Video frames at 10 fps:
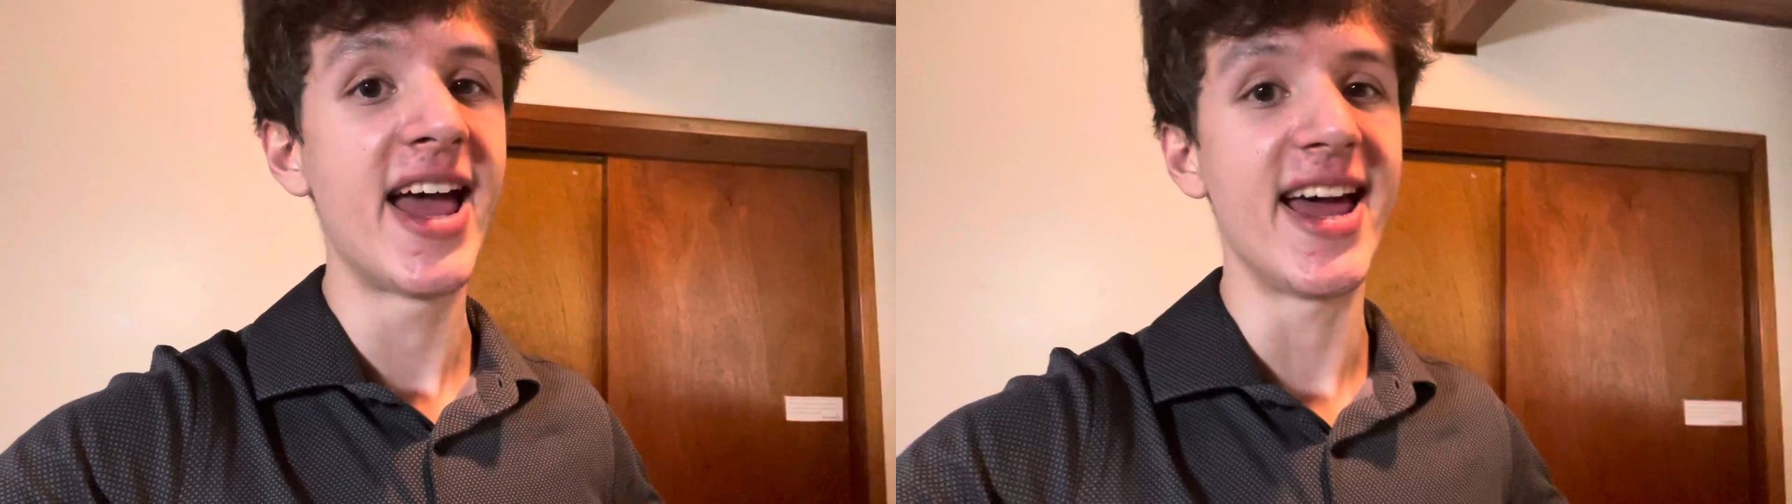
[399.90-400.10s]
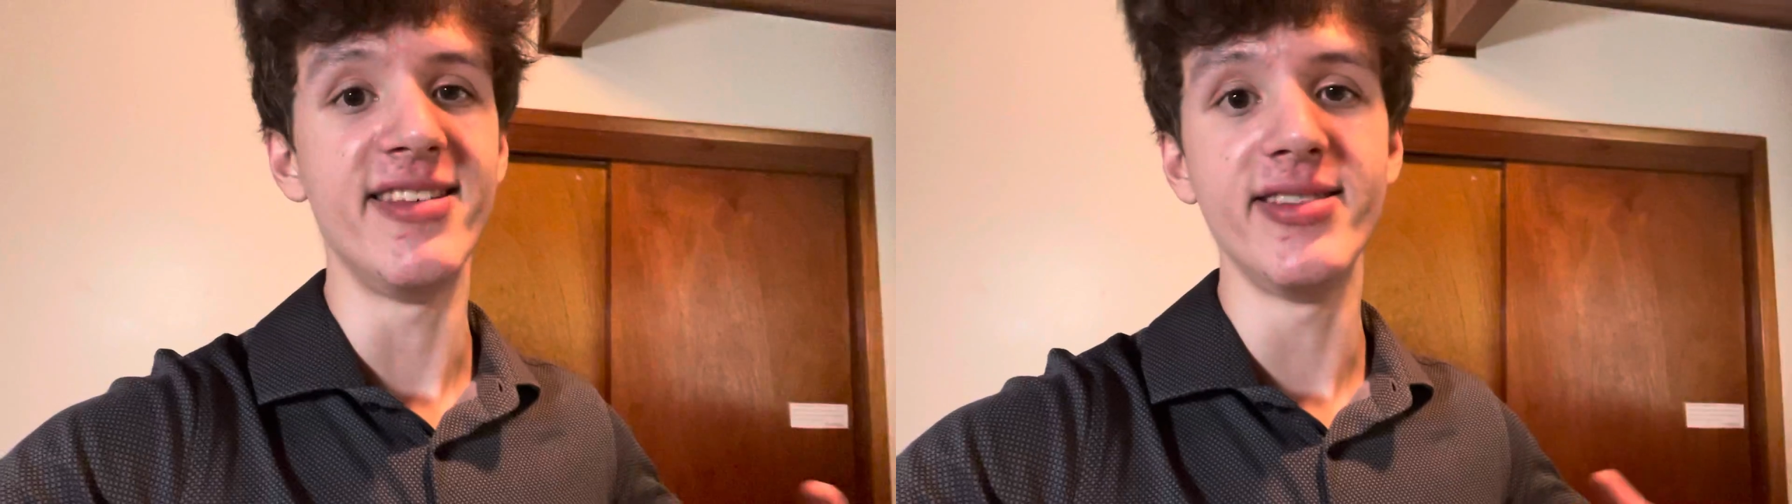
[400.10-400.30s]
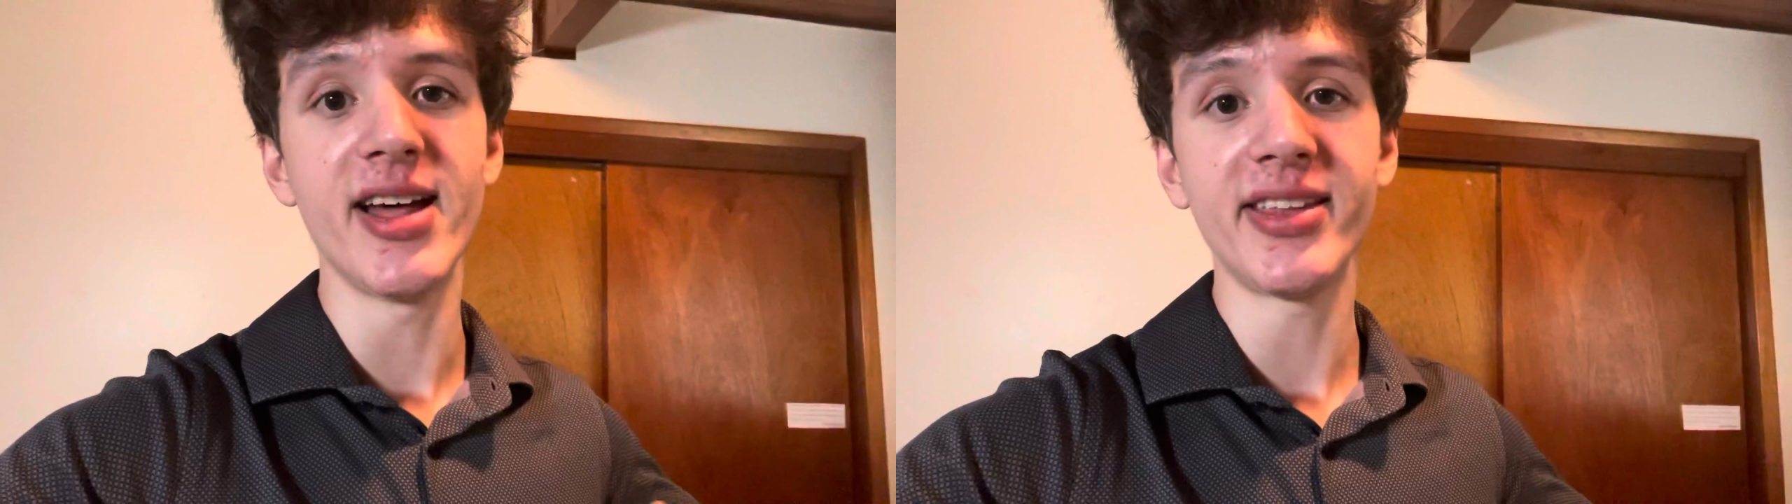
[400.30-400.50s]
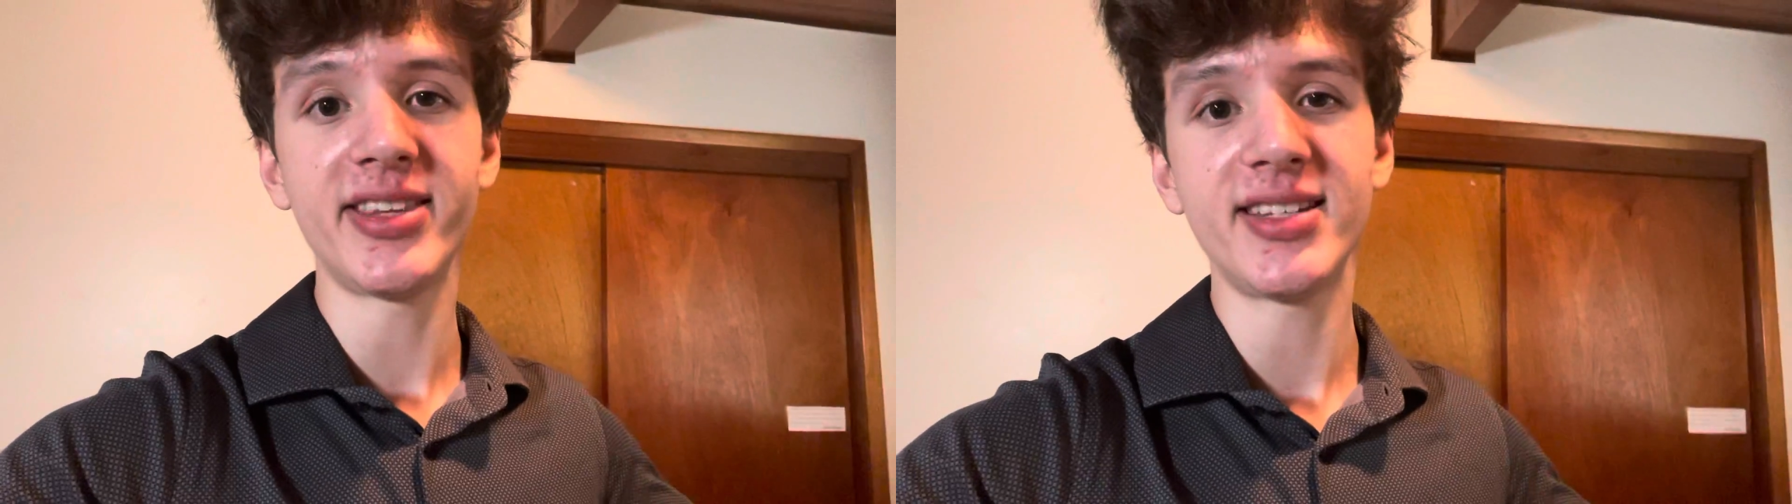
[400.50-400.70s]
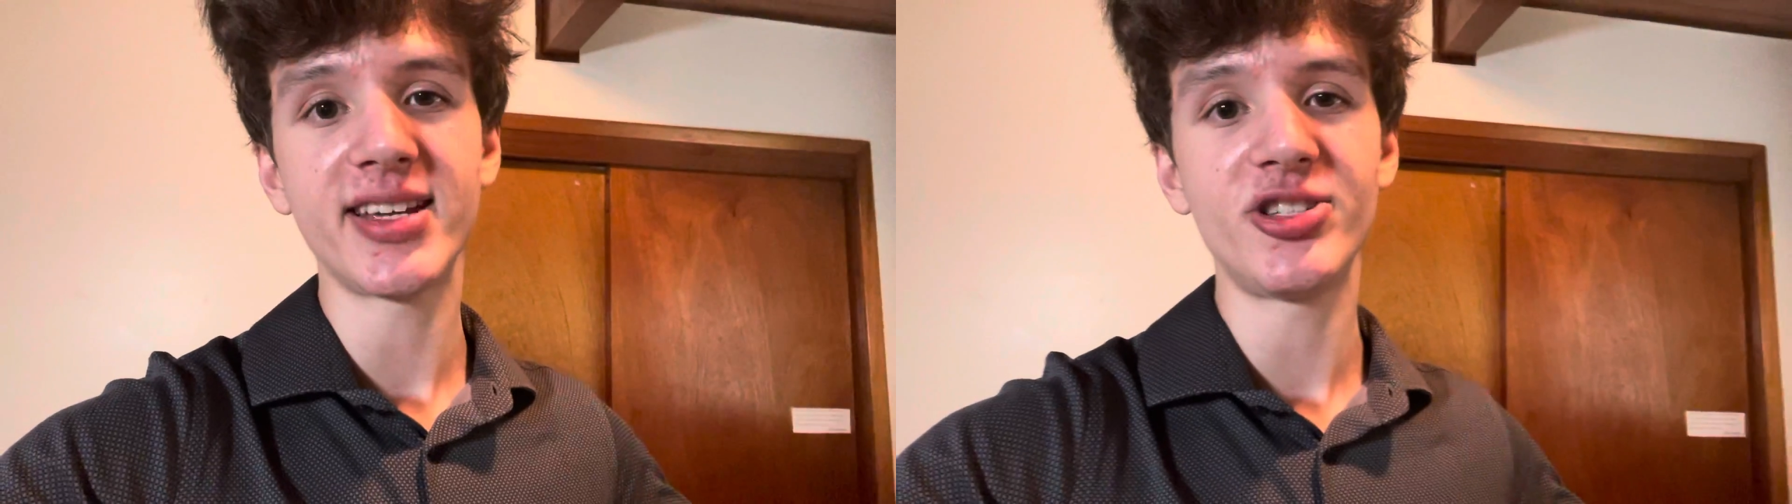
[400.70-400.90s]
And
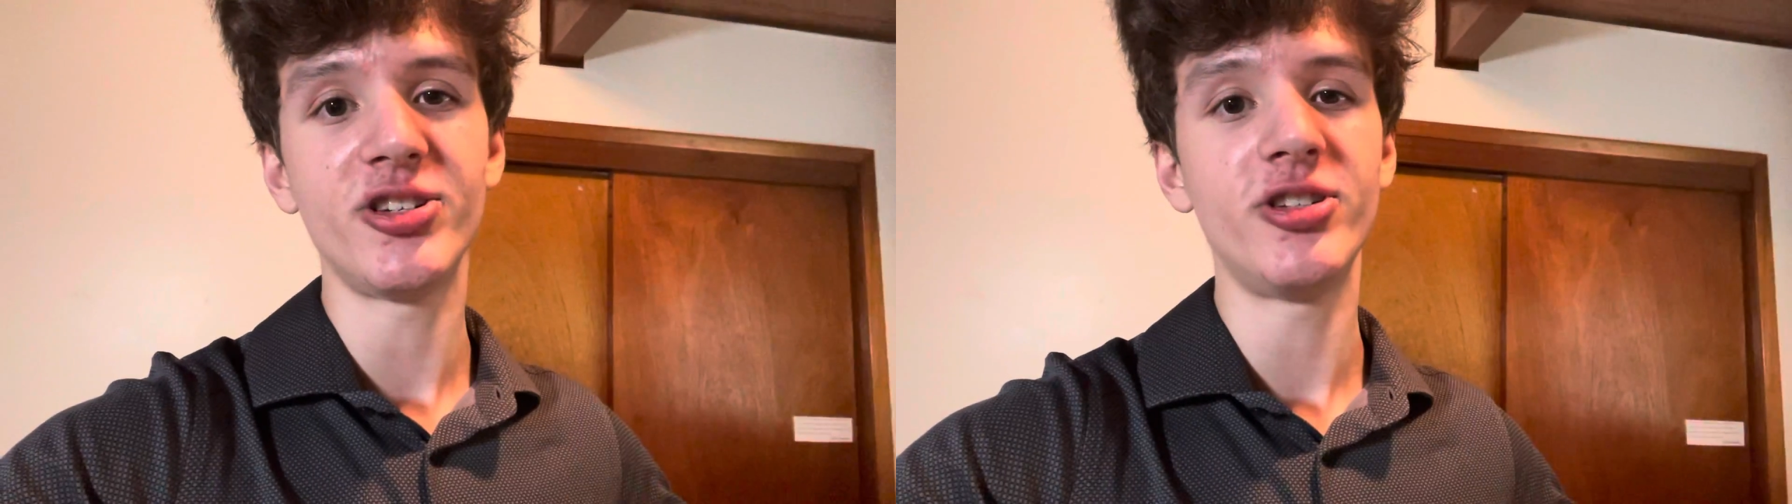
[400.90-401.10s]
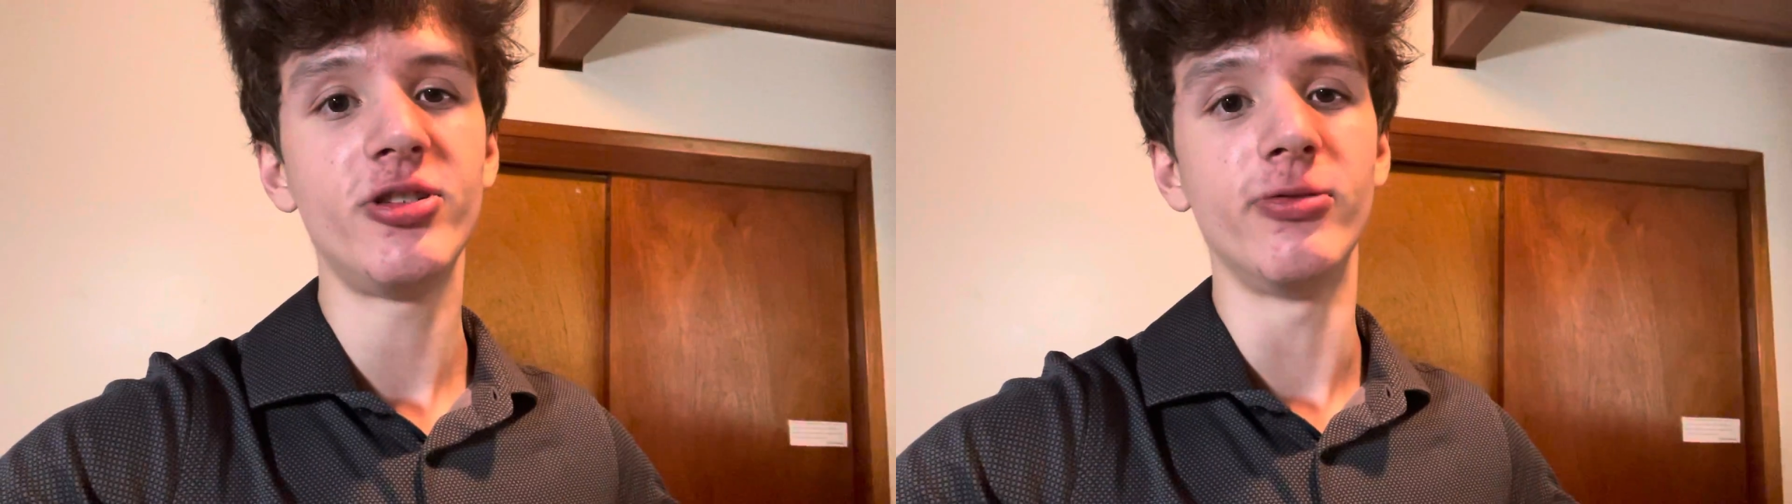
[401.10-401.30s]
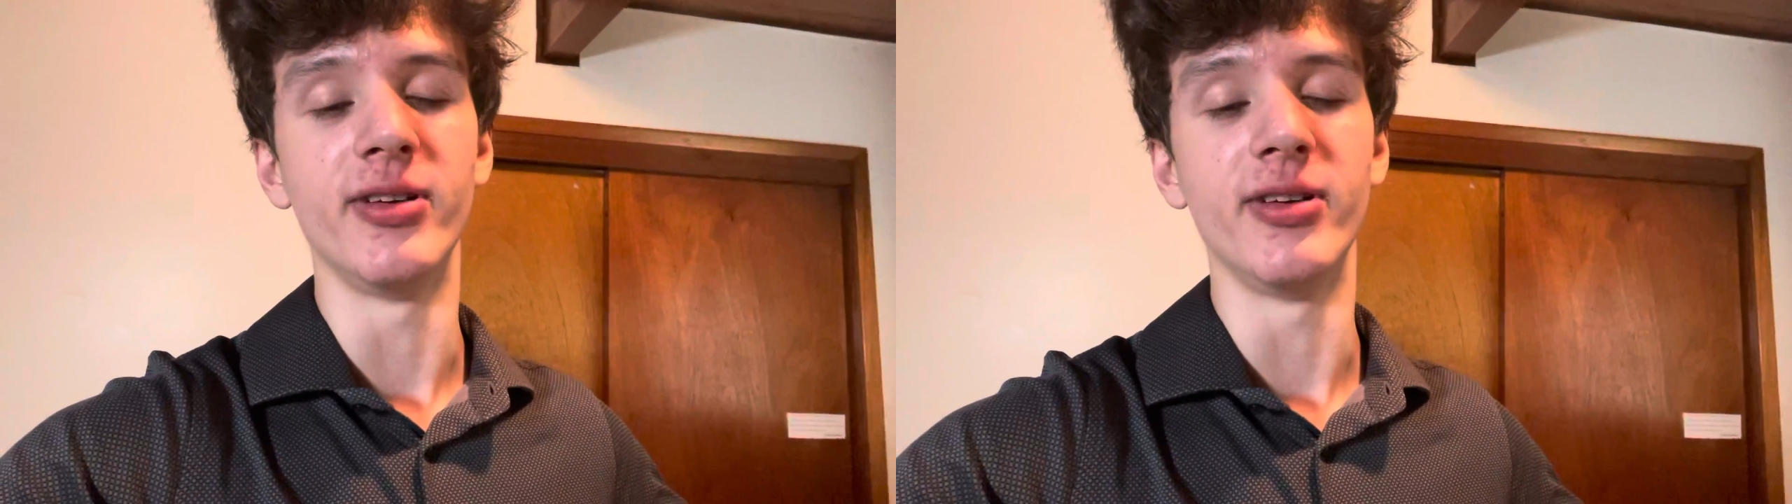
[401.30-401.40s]
nothing that you do